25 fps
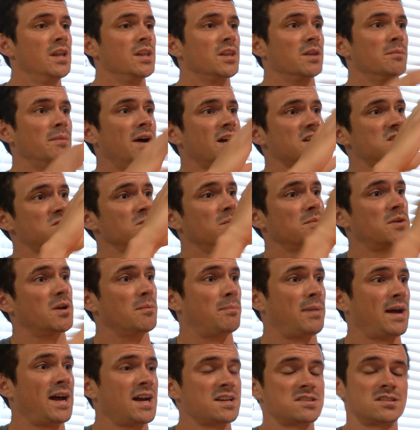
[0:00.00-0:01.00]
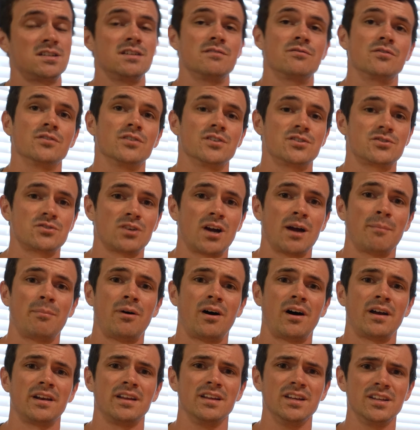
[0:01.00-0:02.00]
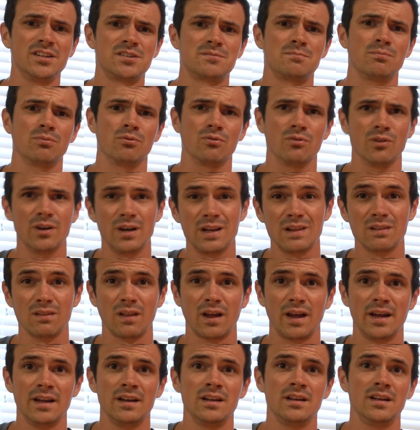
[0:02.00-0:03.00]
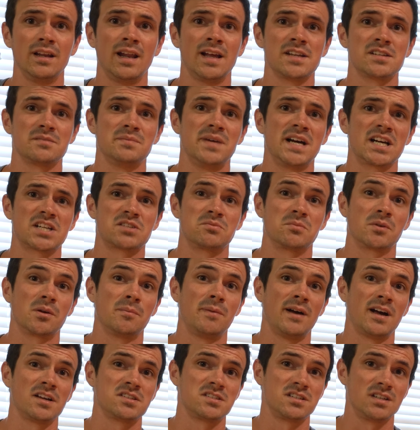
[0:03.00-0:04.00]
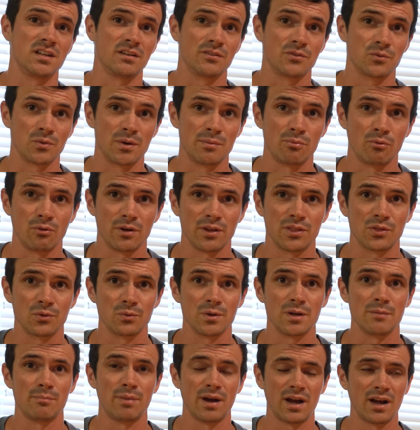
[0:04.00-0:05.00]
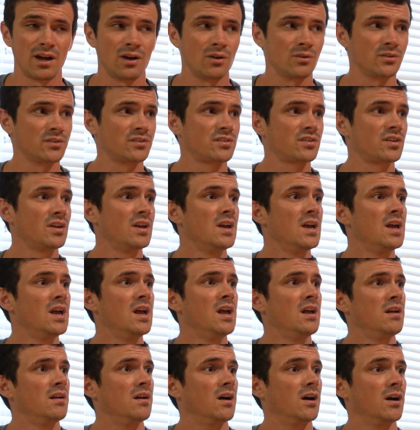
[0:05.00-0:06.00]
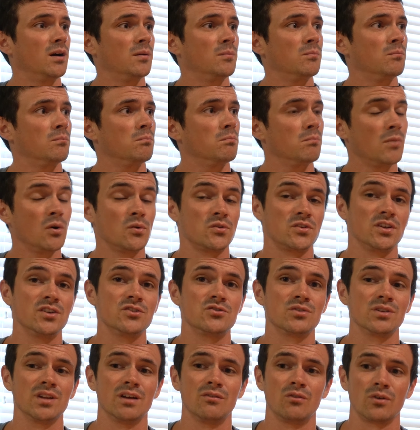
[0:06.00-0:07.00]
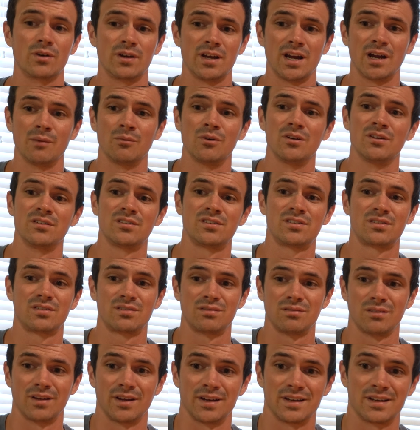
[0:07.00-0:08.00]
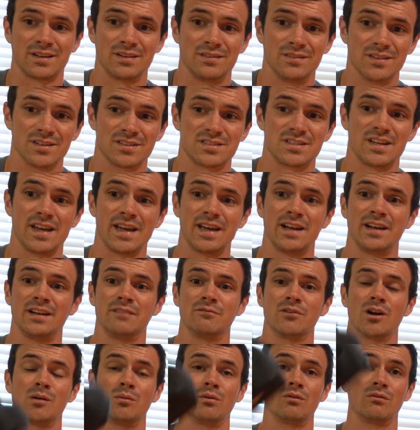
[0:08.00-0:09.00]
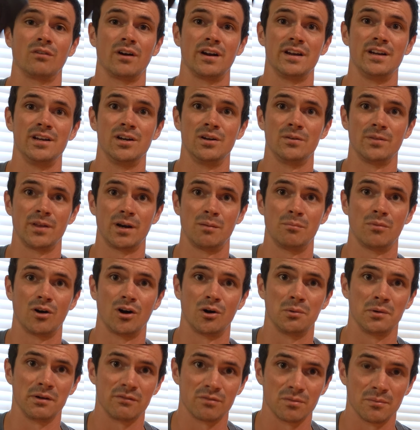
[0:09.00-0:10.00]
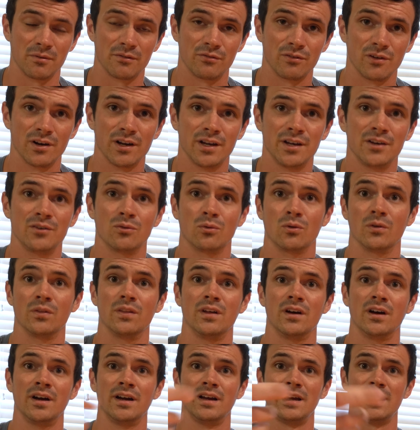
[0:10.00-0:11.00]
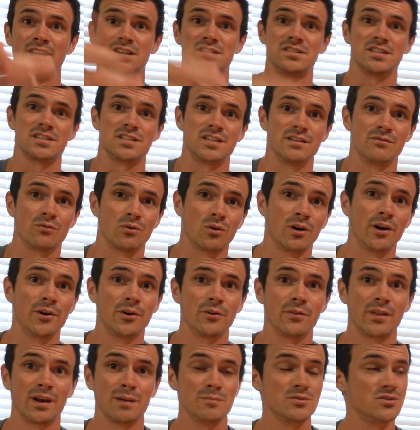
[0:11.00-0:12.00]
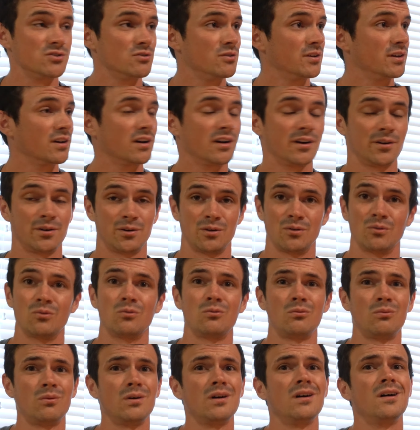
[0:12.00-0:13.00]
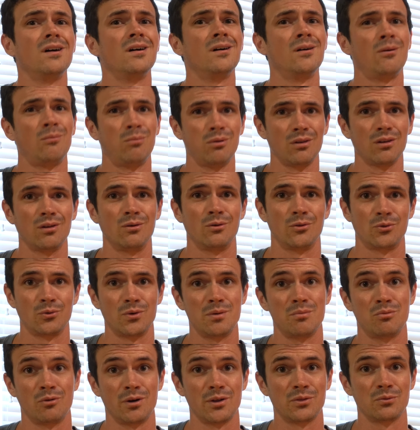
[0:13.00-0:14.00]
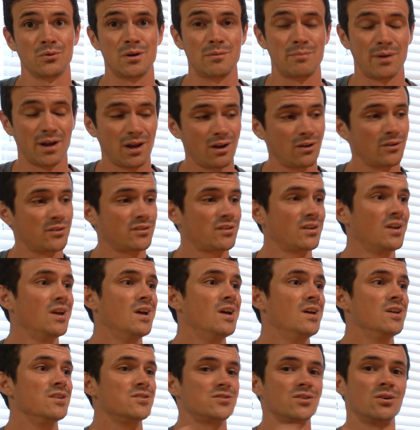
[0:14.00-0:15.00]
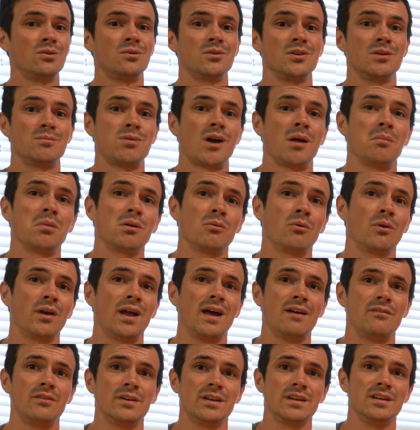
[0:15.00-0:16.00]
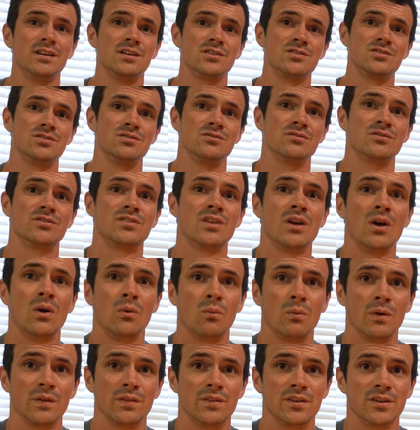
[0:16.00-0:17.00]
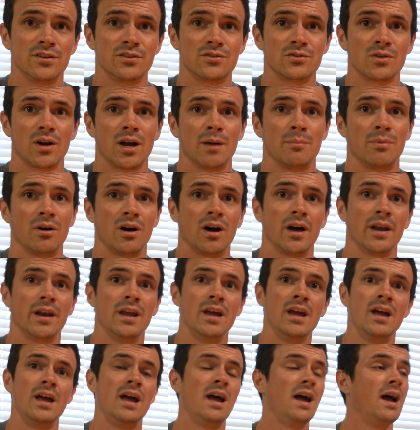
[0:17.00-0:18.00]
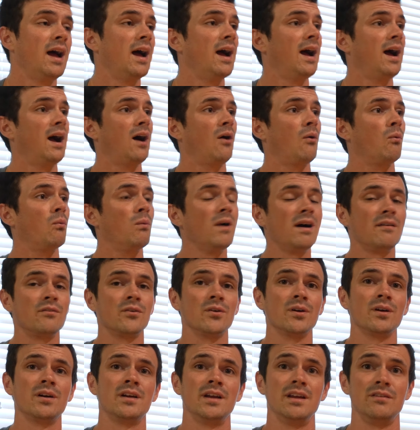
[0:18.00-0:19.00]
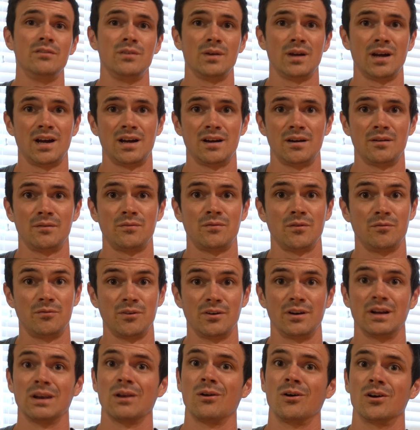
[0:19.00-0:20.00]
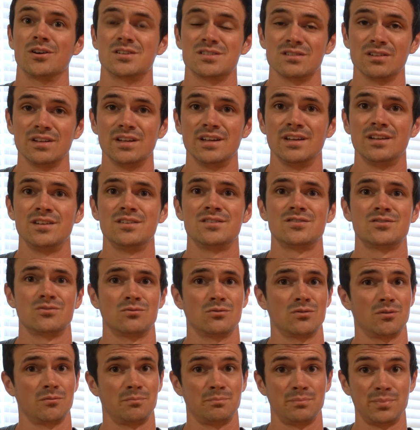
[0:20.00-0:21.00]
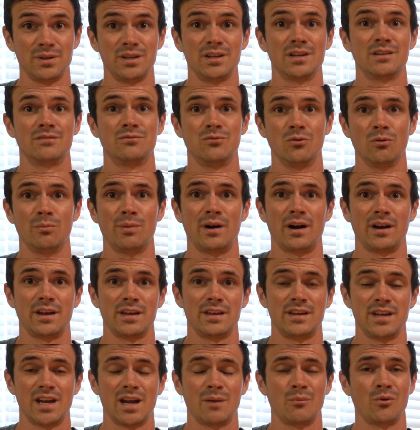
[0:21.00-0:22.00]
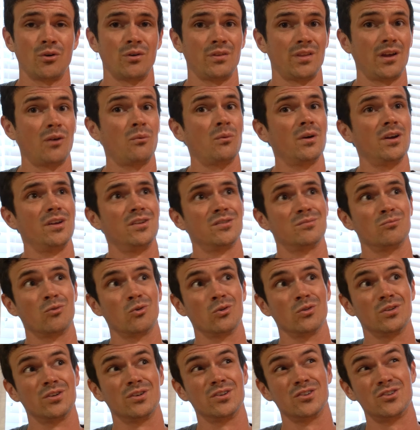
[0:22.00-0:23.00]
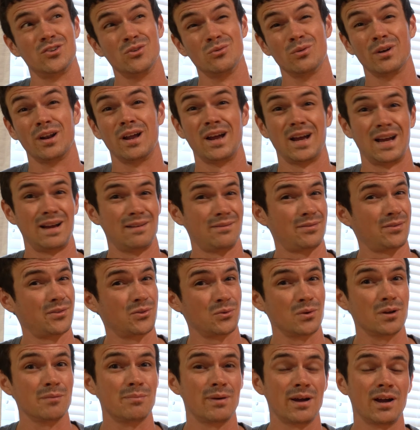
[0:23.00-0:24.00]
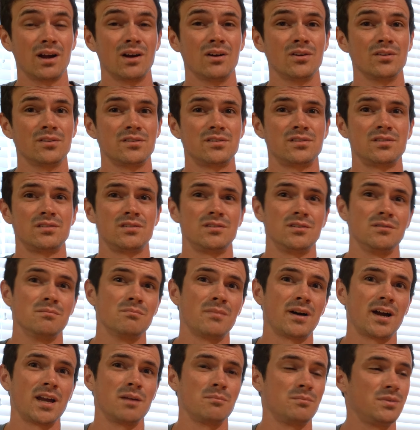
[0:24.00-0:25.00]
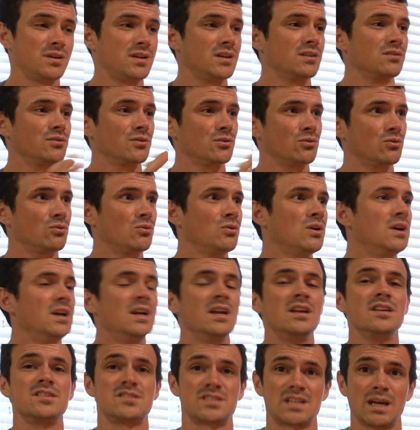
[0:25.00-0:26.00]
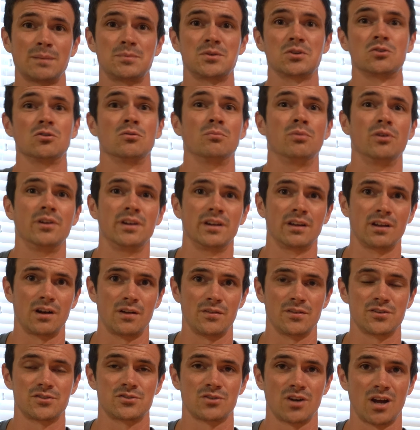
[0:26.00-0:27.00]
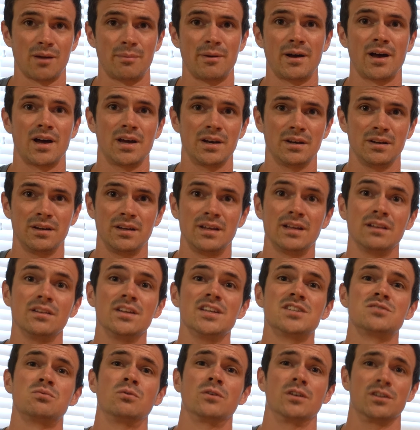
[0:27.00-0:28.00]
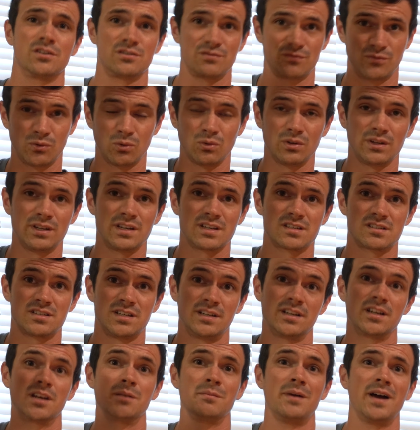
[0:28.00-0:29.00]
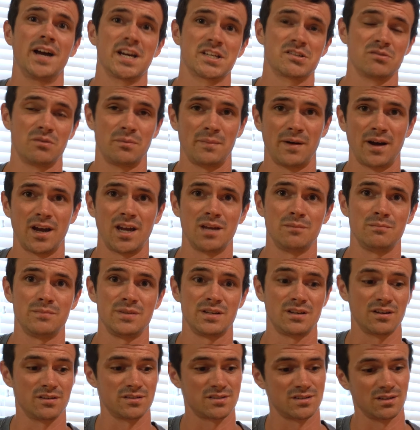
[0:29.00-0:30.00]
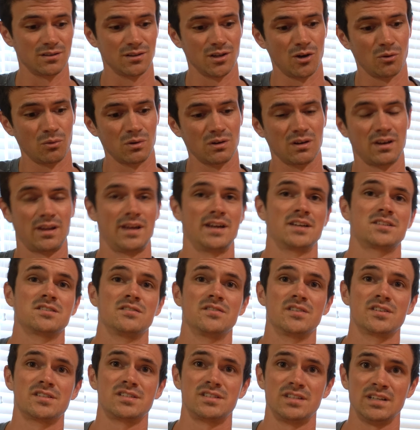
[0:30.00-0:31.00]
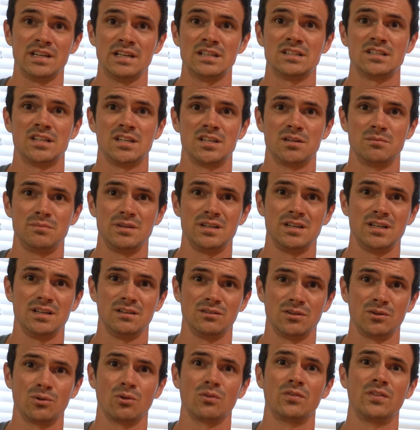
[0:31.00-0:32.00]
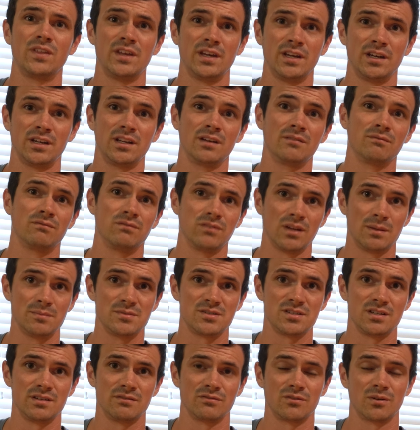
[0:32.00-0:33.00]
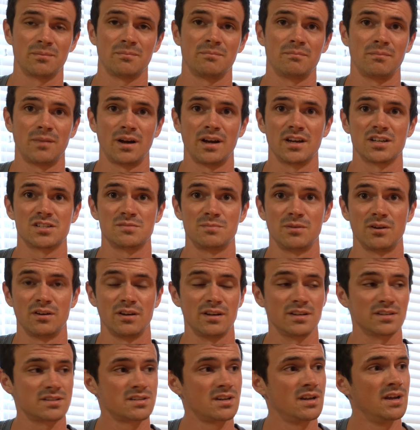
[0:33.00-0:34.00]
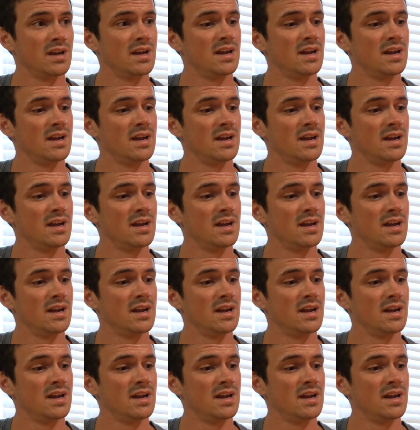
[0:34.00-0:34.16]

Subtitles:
The maximum capacity for this tripod is pretty light. It has a maximum capacity of 3.3 pounds. Most entry-level cameras, like this Canon Rebel right here that I'm borrowing from a friend, or the A6400 that I'm shooting on, are well below 3.3 pounds. So you probably won't have any issues with this tripod. However, if you have a very large lens or a big full-body camera that weighs more than 2.5, 3 pounds, you might be a little skeptical putting it on this tripod, at least when it's fully extended to maximum height, because the lower legs on this thing tend to be a little thin and flimsy from my experience.